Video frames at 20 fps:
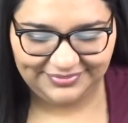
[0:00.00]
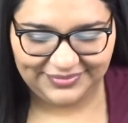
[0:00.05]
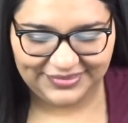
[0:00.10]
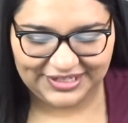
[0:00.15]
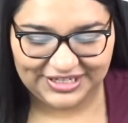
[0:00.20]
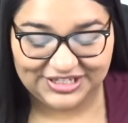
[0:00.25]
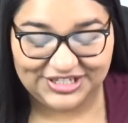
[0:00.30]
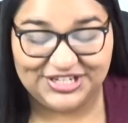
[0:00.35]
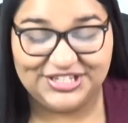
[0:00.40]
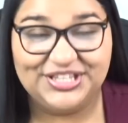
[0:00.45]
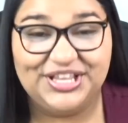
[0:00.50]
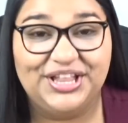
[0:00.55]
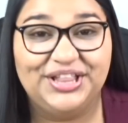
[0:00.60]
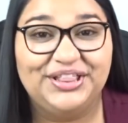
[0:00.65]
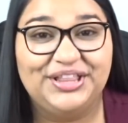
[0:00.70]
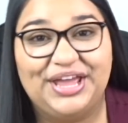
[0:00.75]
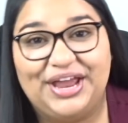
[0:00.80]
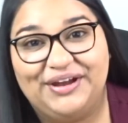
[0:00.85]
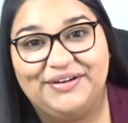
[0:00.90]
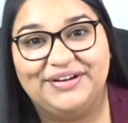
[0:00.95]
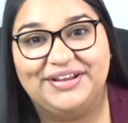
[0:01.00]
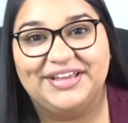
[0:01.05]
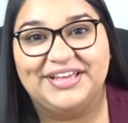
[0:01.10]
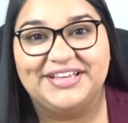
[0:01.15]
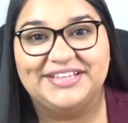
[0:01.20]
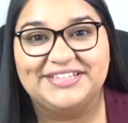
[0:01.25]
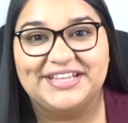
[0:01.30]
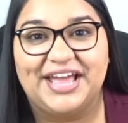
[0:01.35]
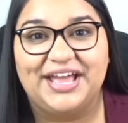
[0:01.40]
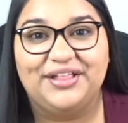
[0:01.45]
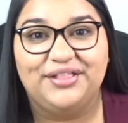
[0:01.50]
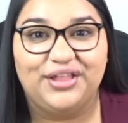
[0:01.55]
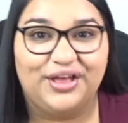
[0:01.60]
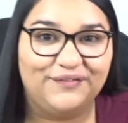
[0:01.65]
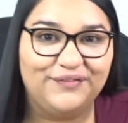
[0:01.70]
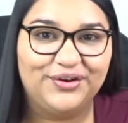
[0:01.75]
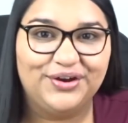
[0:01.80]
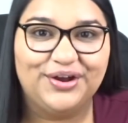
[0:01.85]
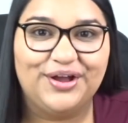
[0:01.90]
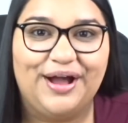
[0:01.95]
she's hilarious. I love
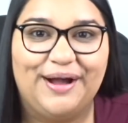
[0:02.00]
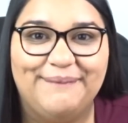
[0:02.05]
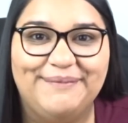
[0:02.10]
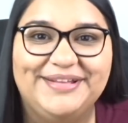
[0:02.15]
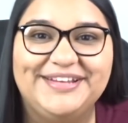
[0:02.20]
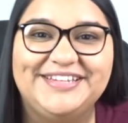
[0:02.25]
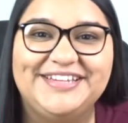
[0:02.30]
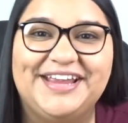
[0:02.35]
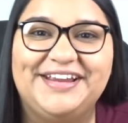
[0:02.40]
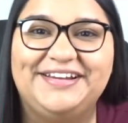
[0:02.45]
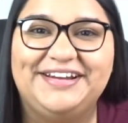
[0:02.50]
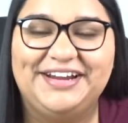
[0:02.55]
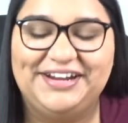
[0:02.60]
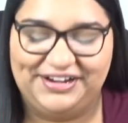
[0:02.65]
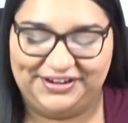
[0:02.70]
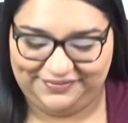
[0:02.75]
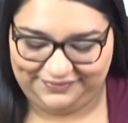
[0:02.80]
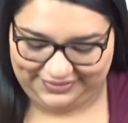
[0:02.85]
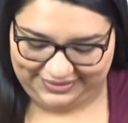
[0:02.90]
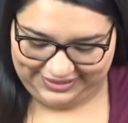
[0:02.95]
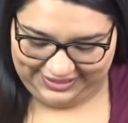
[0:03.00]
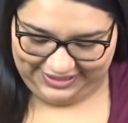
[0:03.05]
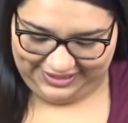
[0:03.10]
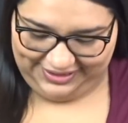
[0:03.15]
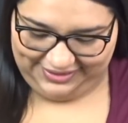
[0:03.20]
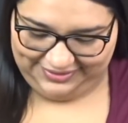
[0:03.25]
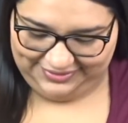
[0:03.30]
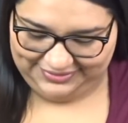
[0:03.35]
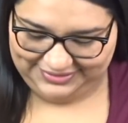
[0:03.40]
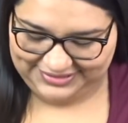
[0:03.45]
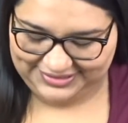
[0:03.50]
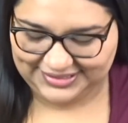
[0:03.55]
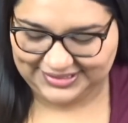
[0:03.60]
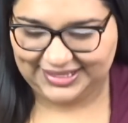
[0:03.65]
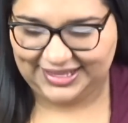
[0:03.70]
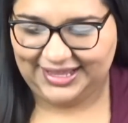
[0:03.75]
her commentary in her videos.